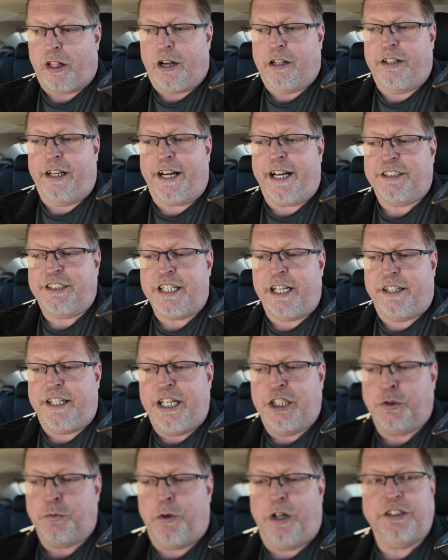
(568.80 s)
And like I said,
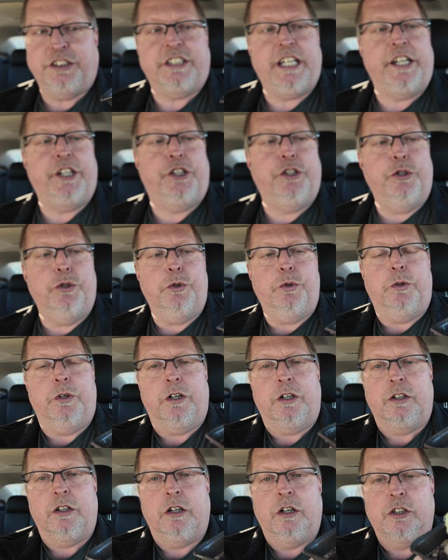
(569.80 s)
these ones, they do
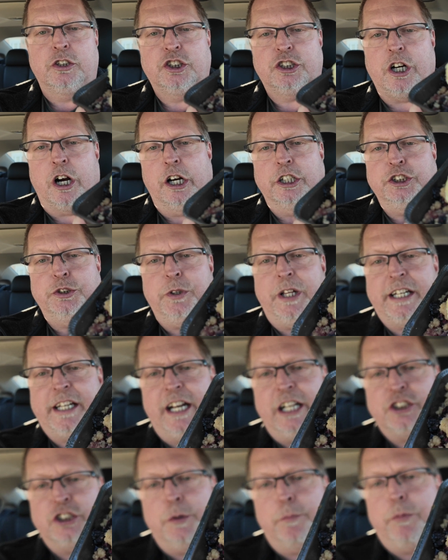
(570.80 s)
charge you like
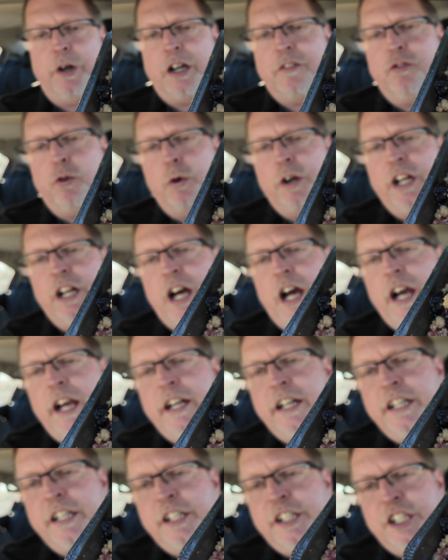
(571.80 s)
an extra
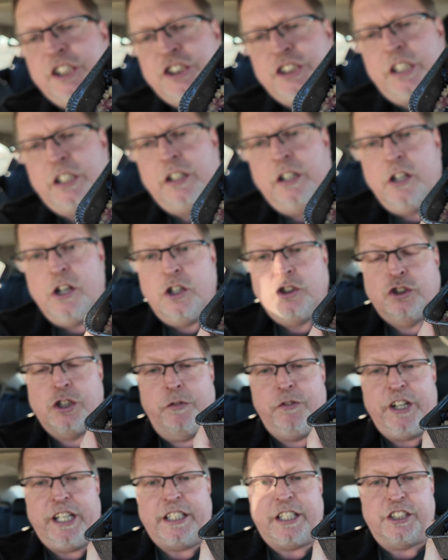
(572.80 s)
$1.49 in addition. So
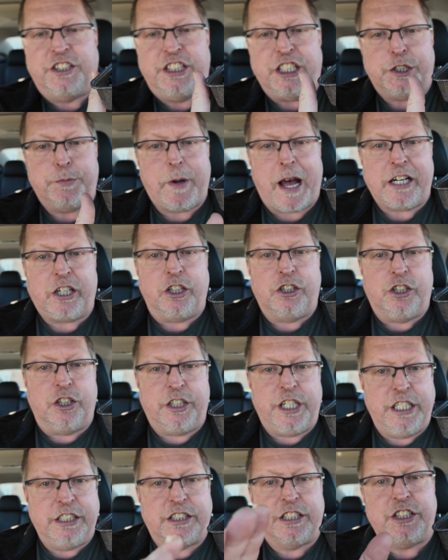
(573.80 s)
if you get the 6-pack of
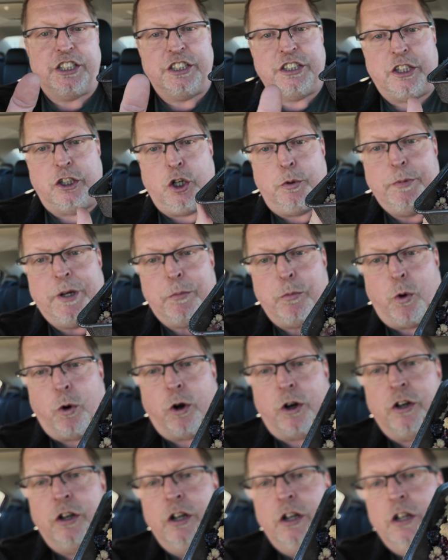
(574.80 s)
cookies, this is a little bit
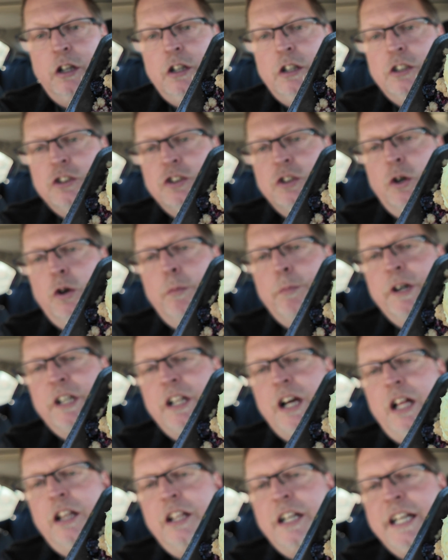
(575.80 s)
more. So, but
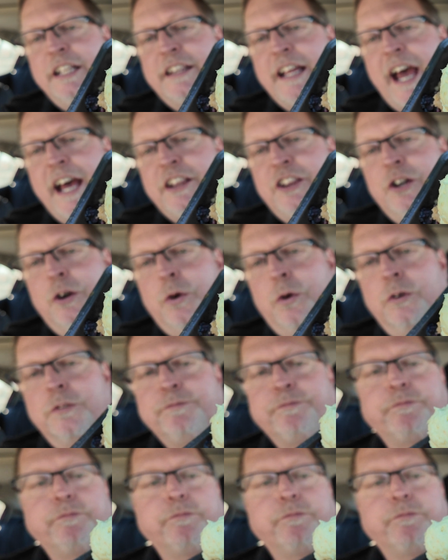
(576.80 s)
look at that though.